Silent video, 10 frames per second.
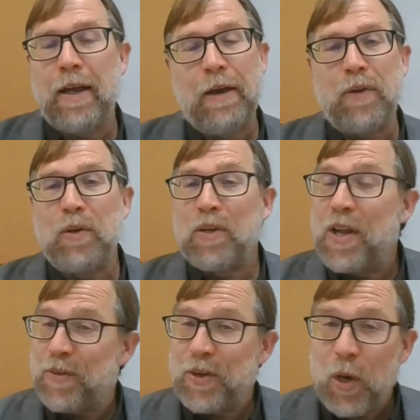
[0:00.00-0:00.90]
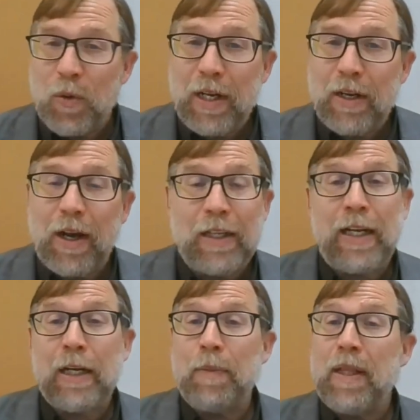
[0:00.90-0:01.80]
If you don't need to
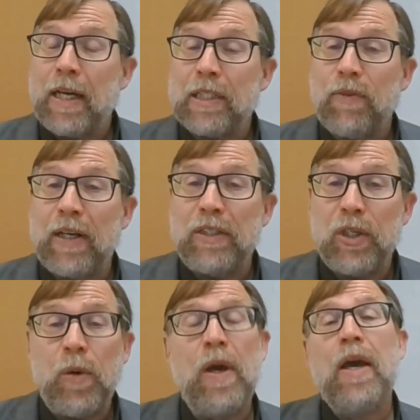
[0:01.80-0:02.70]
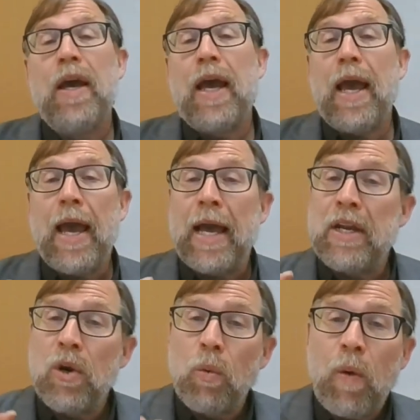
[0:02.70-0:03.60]
contact me, that's fine too. And
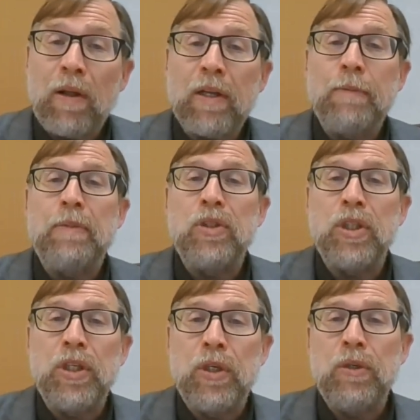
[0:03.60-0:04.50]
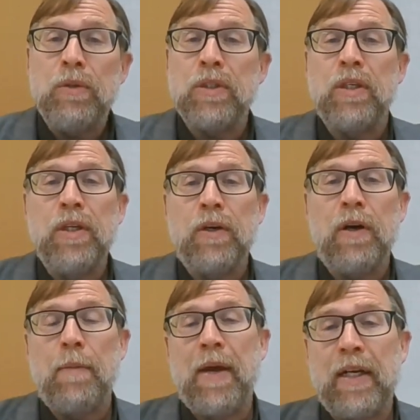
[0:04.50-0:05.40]
you're welcome to use
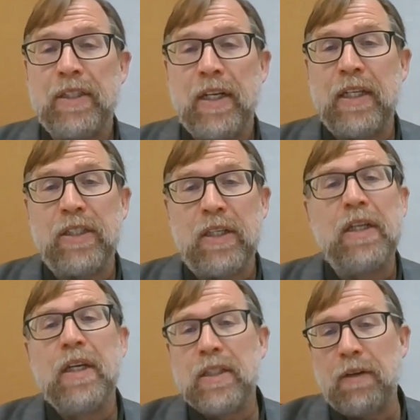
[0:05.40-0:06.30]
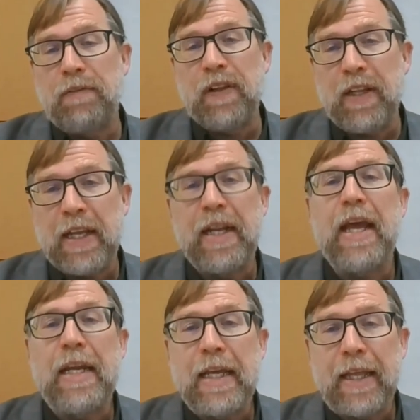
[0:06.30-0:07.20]
your imagination to fill in
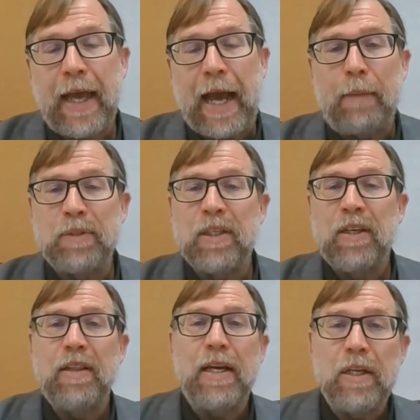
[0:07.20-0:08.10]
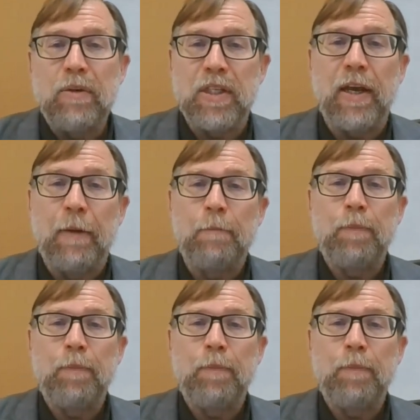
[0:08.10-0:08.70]
any of the gaps that you see.